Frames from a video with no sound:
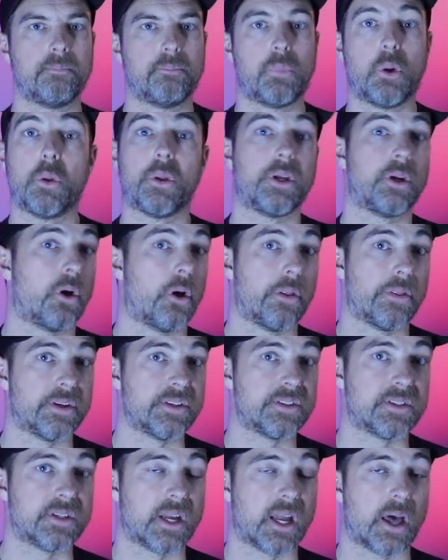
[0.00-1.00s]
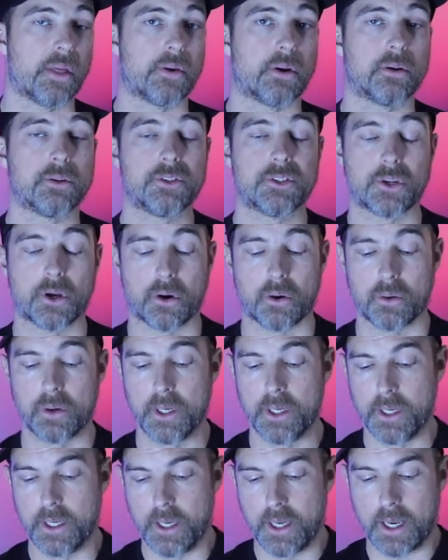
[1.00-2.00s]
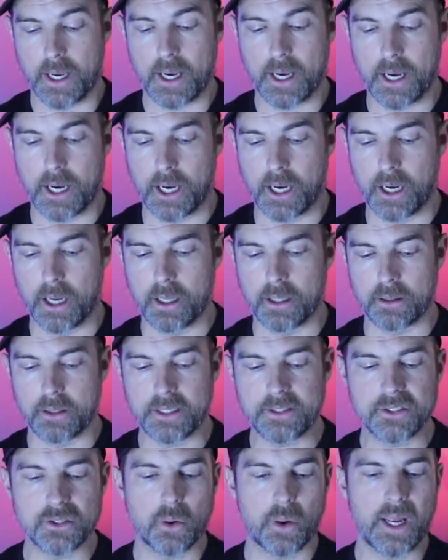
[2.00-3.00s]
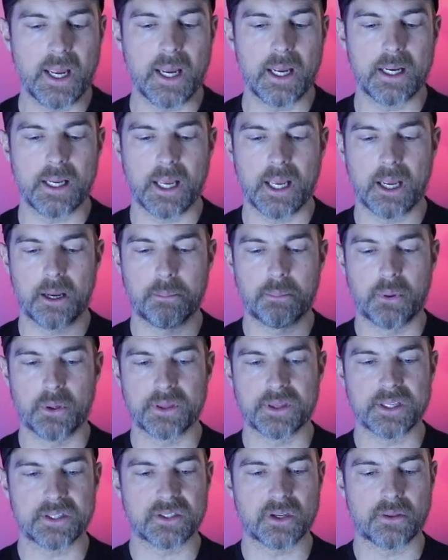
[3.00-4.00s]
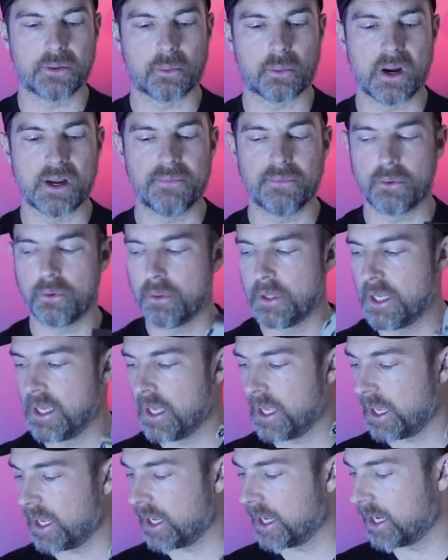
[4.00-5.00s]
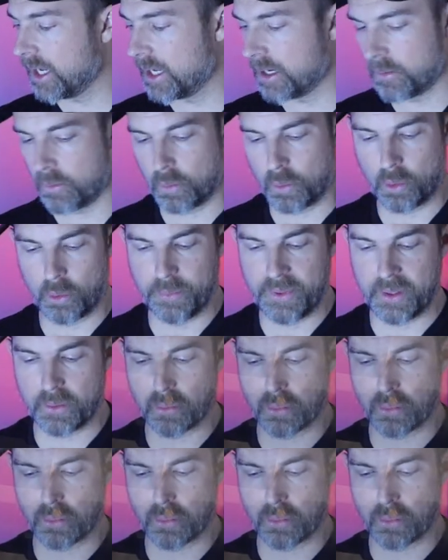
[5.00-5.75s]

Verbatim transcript: pulling all this together. So uh, let's go ahead and put this on the rifle and we'll be